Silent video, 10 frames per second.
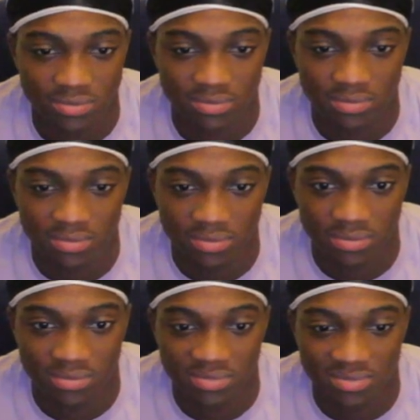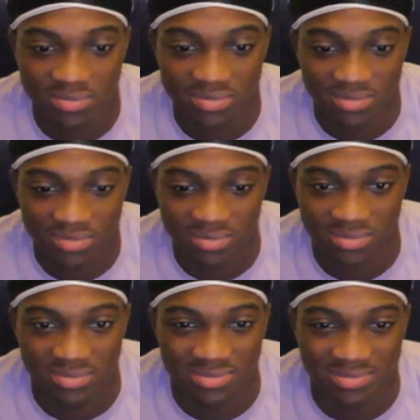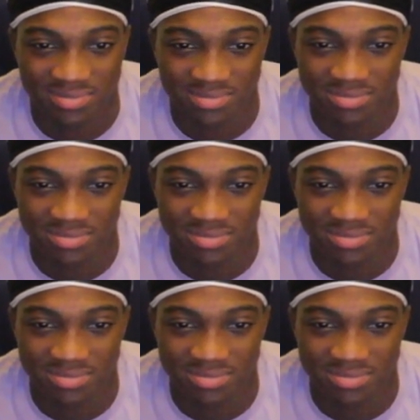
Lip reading: [no speech]